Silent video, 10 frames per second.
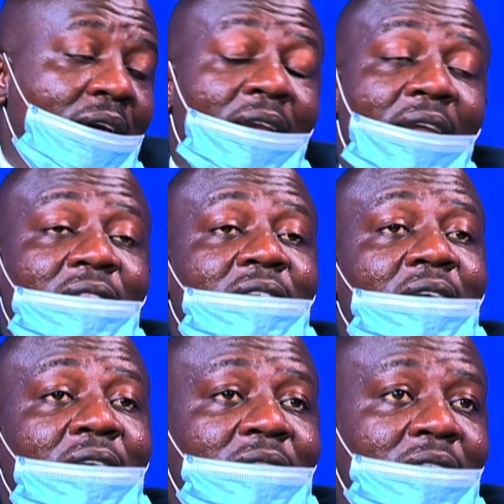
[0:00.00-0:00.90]
like
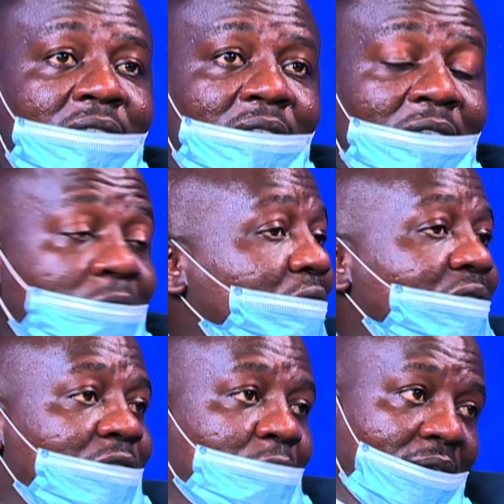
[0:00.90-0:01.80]
the road
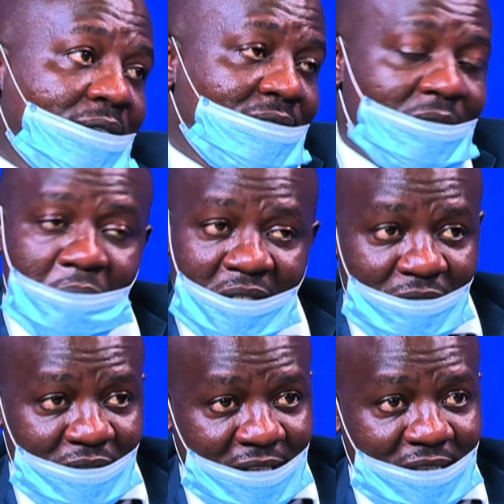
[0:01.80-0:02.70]
network, it's a
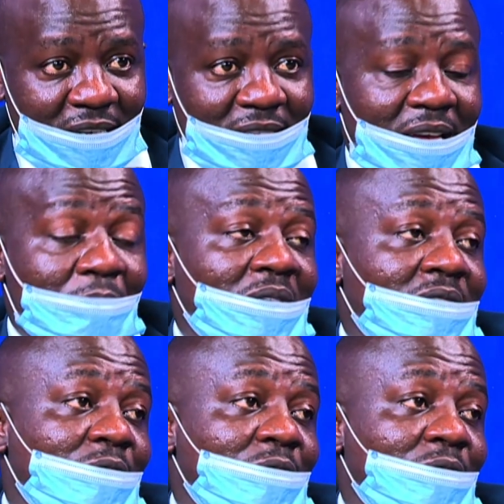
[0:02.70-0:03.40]
positive thing that has happened in the